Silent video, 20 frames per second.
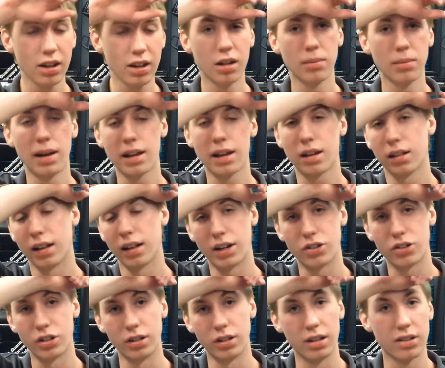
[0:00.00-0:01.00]
thing on my
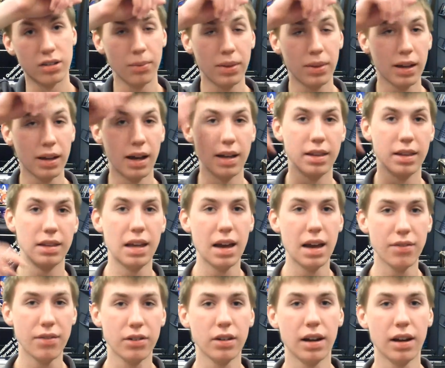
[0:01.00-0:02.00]
collection is something I
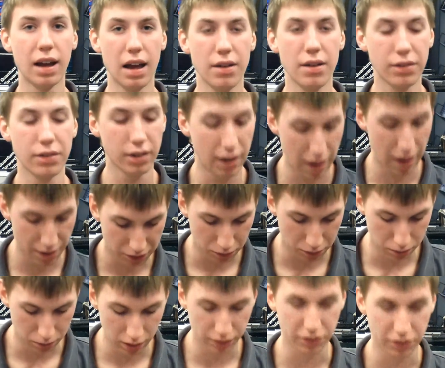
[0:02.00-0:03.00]
never, ever,
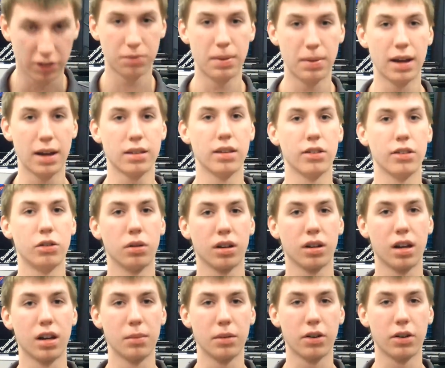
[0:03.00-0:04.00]
ever would have expected to
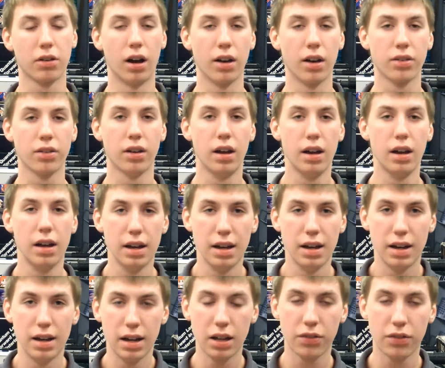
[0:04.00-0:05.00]
have come across.
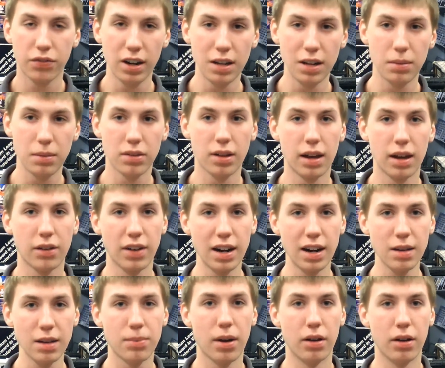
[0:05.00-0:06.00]
It's funny, because I
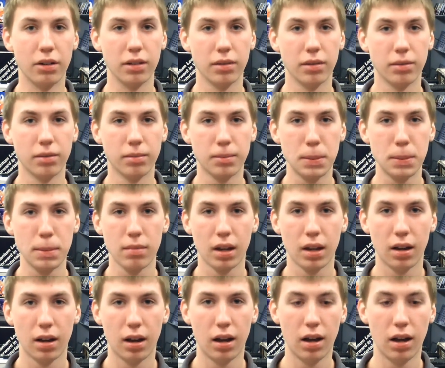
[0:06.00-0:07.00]
read about it
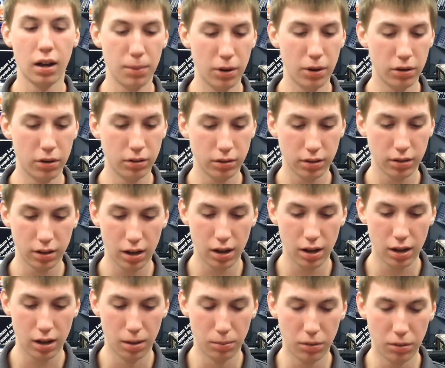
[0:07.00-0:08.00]
about
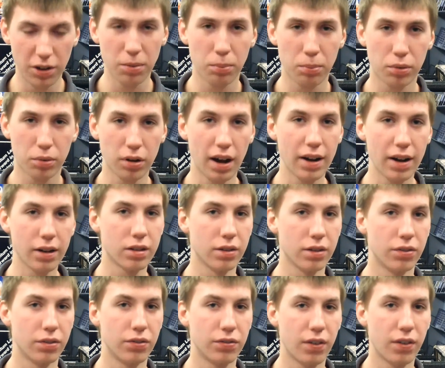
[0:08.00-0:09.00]
a month prior
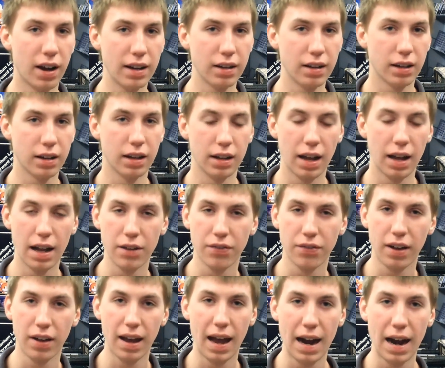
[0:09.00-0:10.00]
to finding it, and
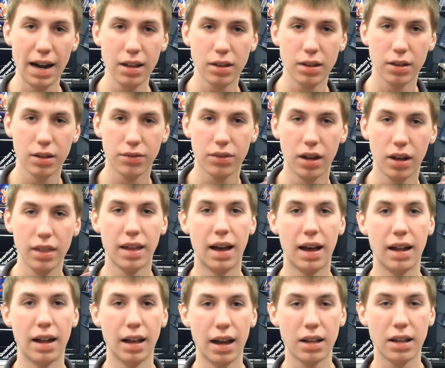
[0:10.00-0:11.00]
if I hadn't have done
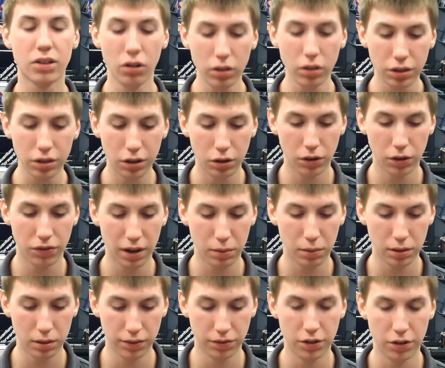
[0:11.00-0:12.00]
that, I don't know if I
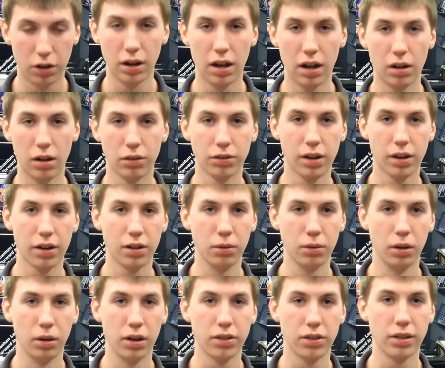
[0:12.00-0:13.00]
would have known how rare it
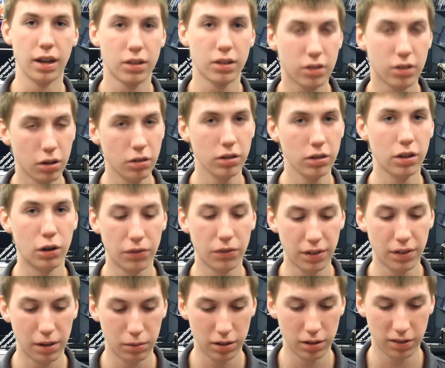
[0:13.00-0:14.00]
was, and I don't know if
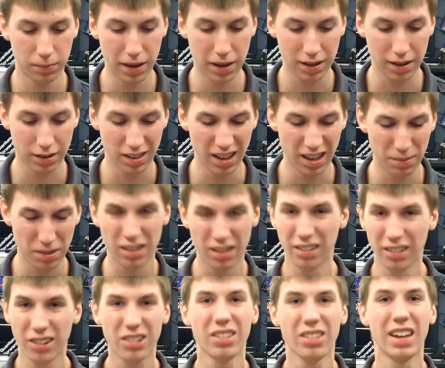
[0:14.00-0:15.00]
I would have picked it up, because
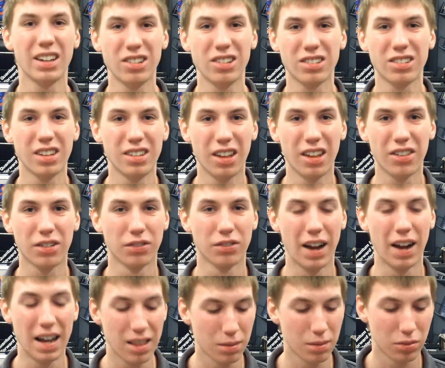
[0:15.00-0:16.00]
it looks like just another
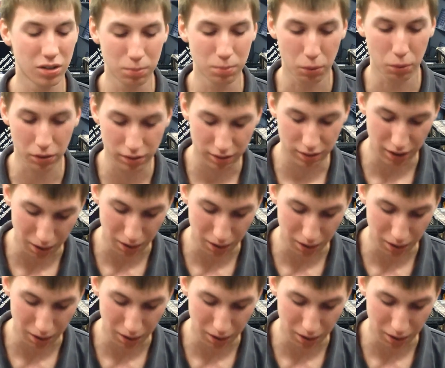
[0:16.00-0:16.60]
random sports